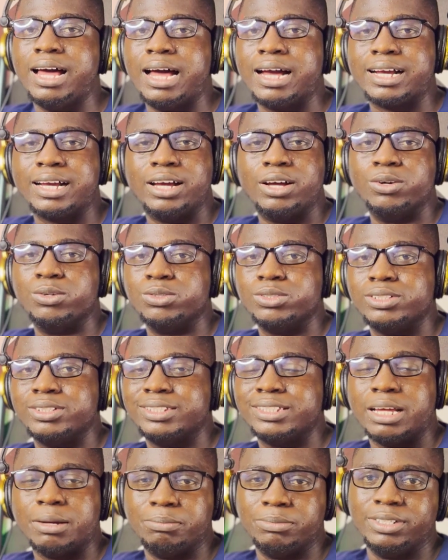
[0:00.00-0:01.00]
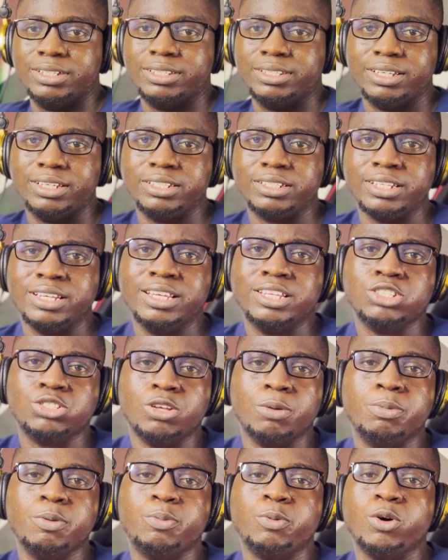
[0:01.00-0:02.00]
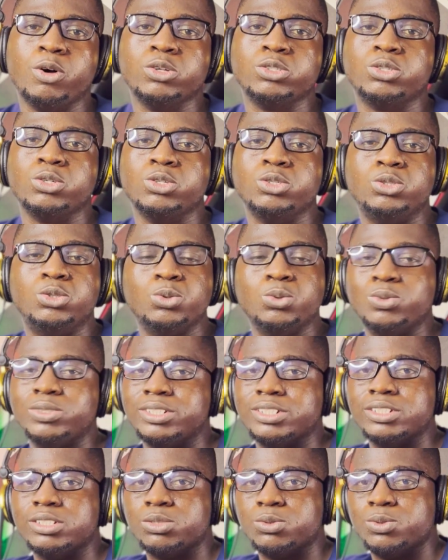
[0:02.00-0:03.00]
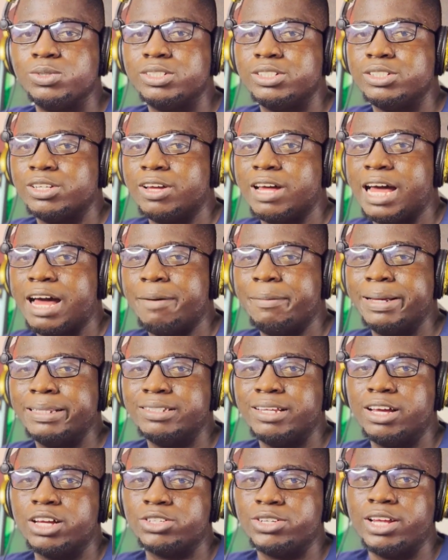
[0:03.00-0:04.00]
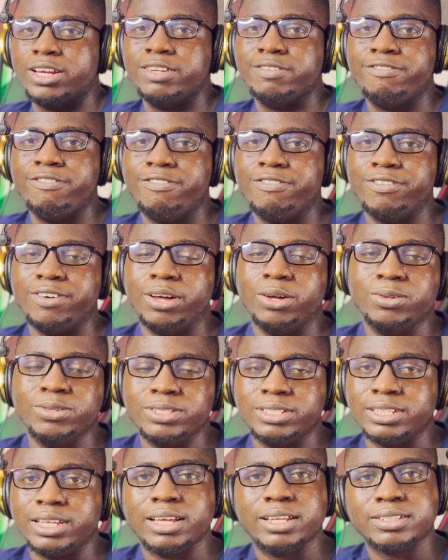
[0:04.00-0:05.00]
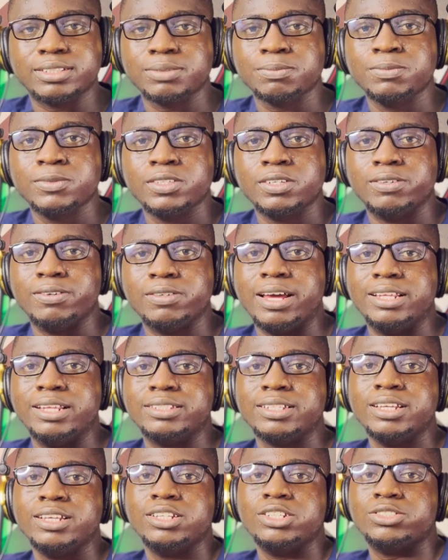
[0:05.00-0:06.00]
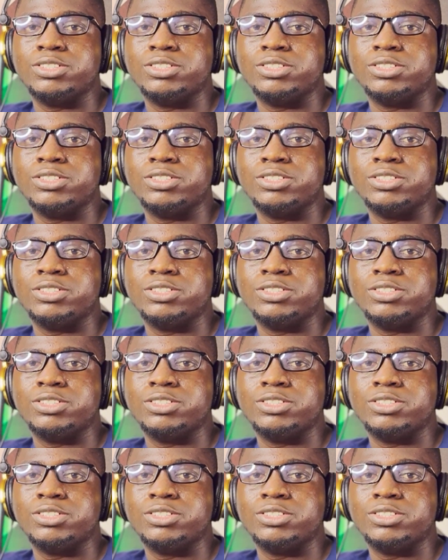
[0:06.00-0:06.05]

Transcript: account terminated. Some people also do this, which Amazon actually frowns at, right?